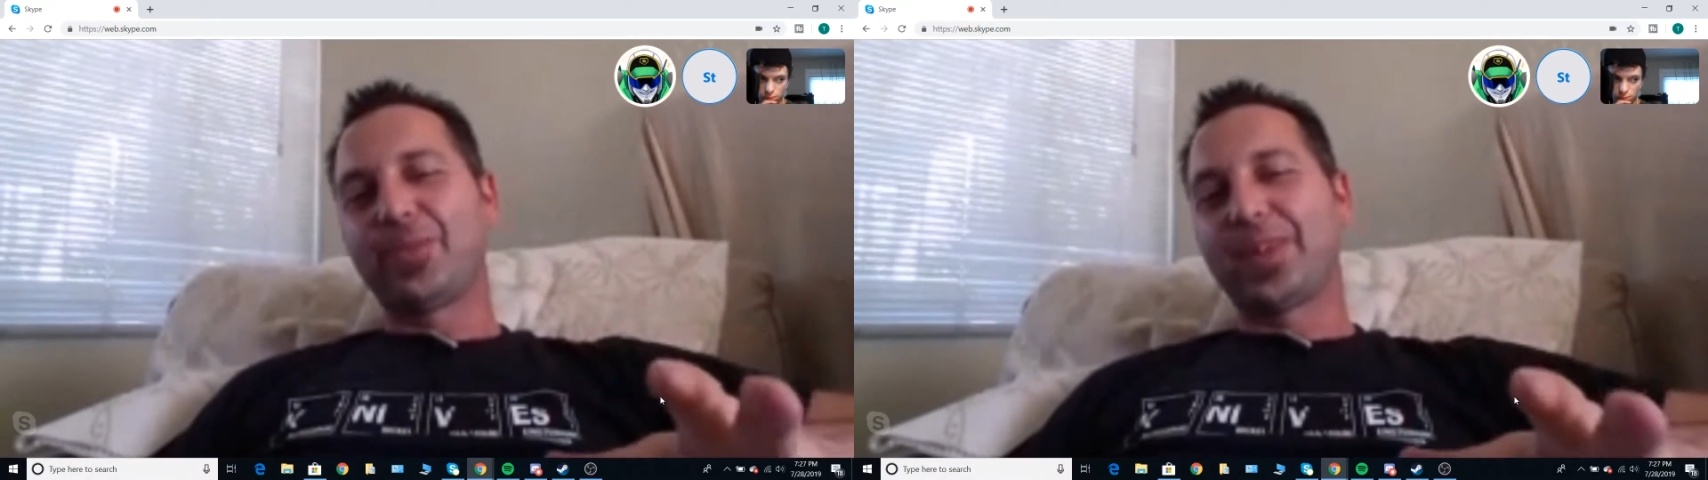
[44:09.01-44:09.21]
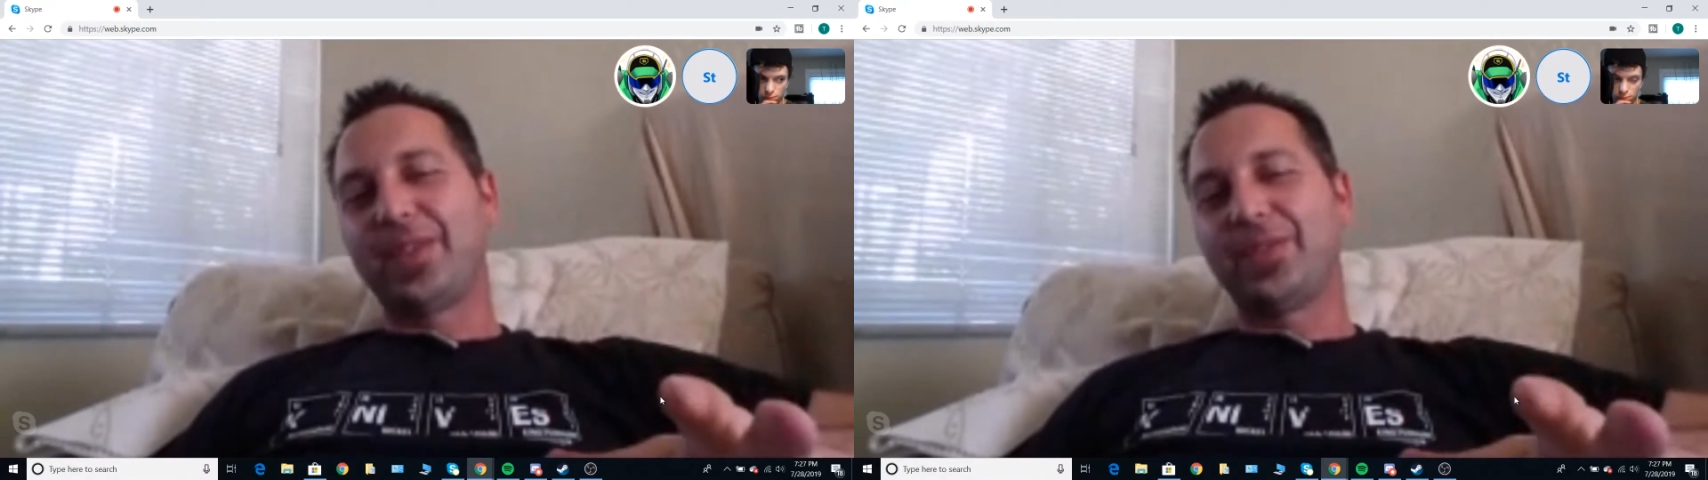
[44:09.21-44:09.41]

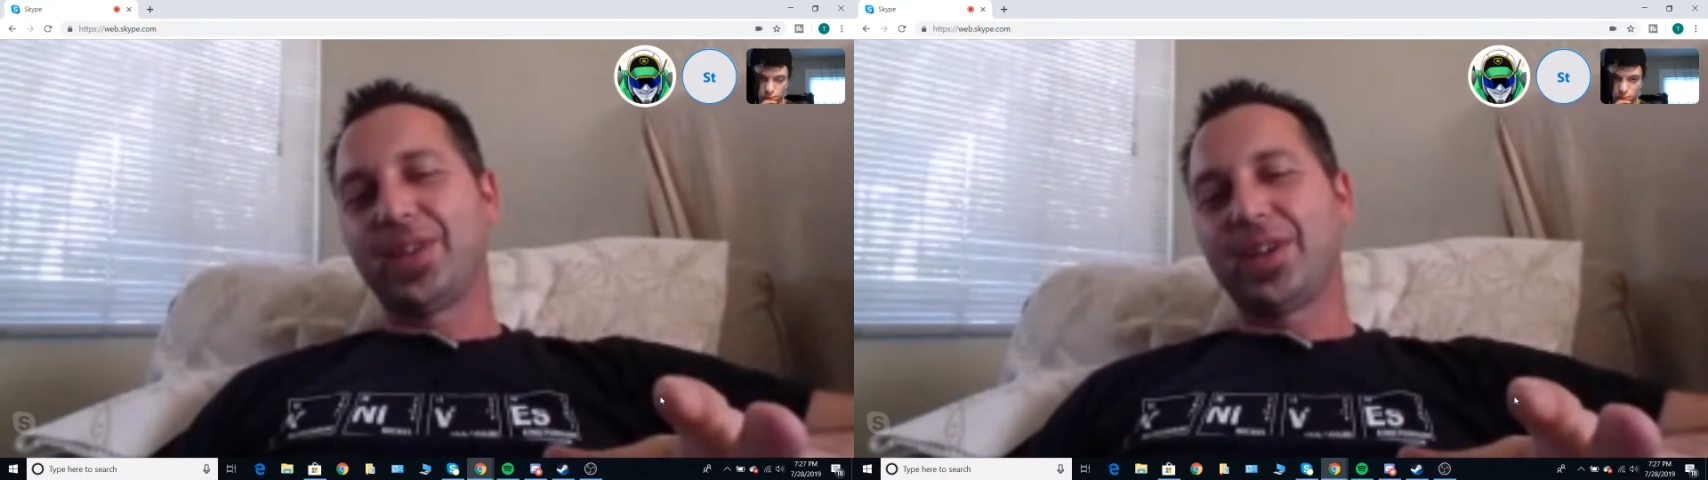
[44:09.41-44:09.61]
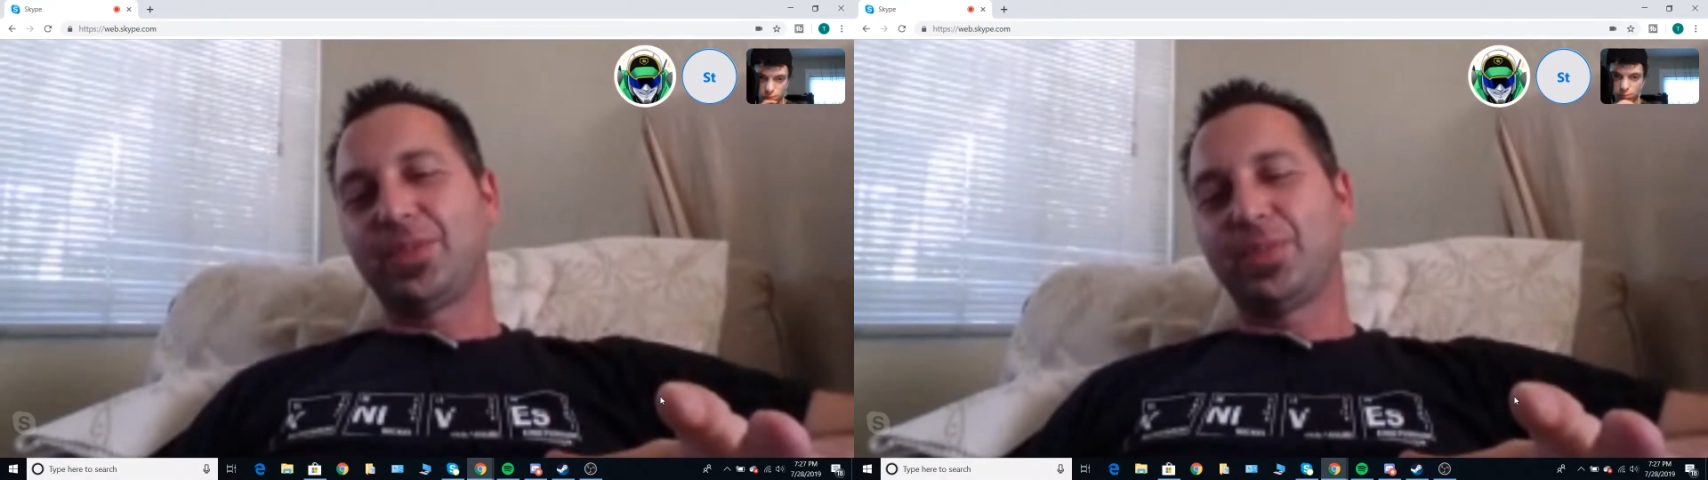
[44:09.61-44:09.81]
Knife
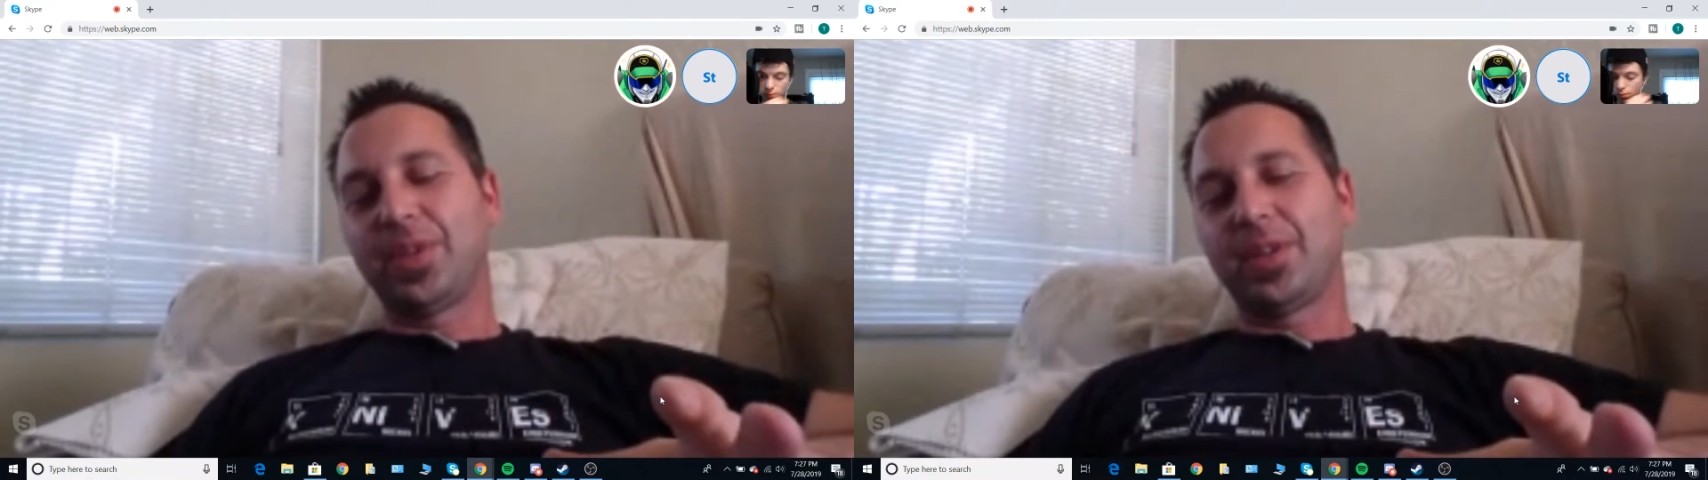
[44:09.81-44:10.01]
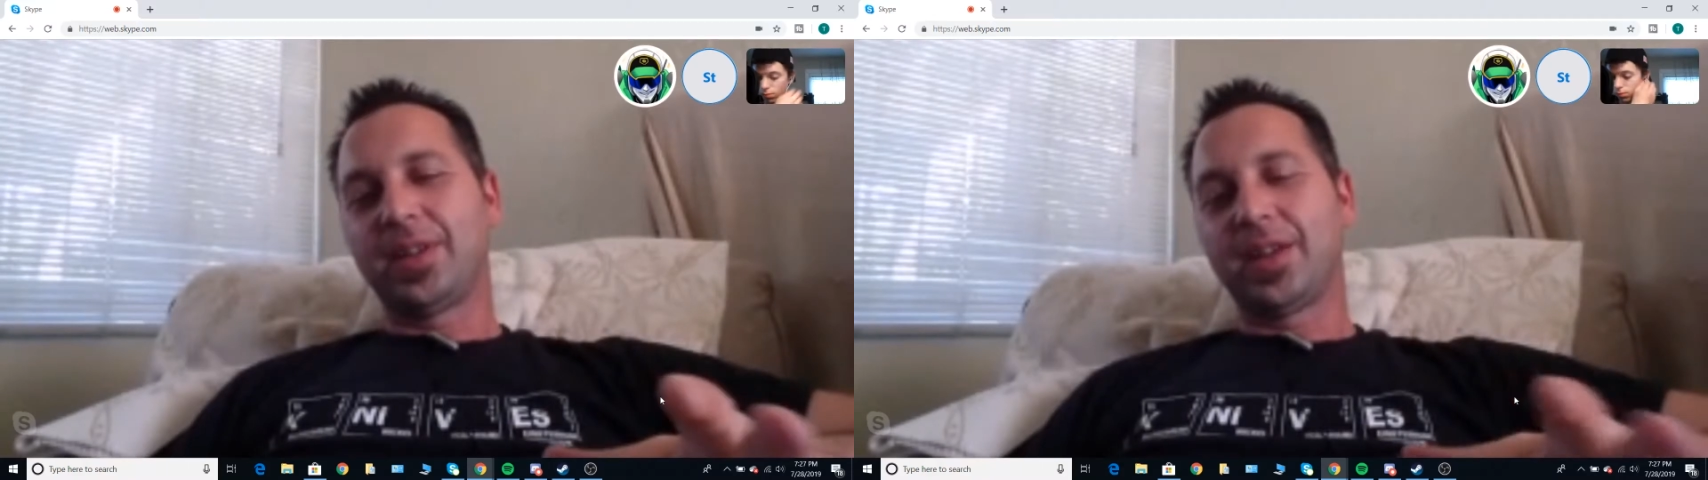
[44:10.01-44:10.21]

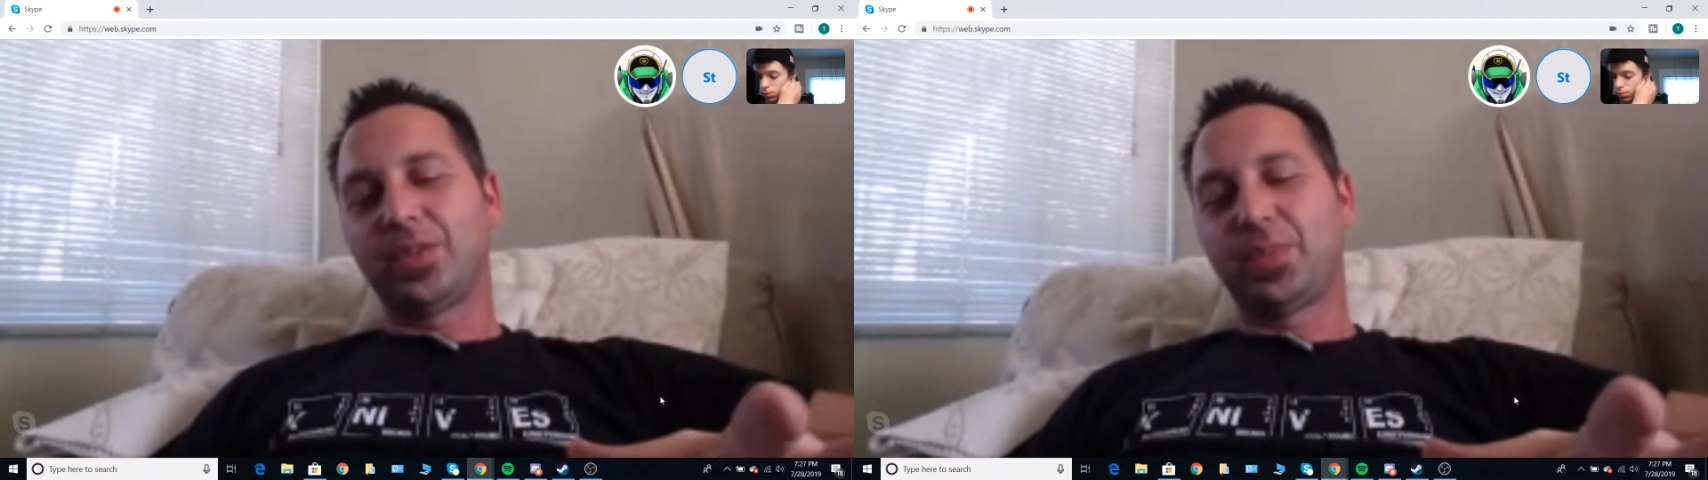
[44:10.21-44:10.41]
Nuts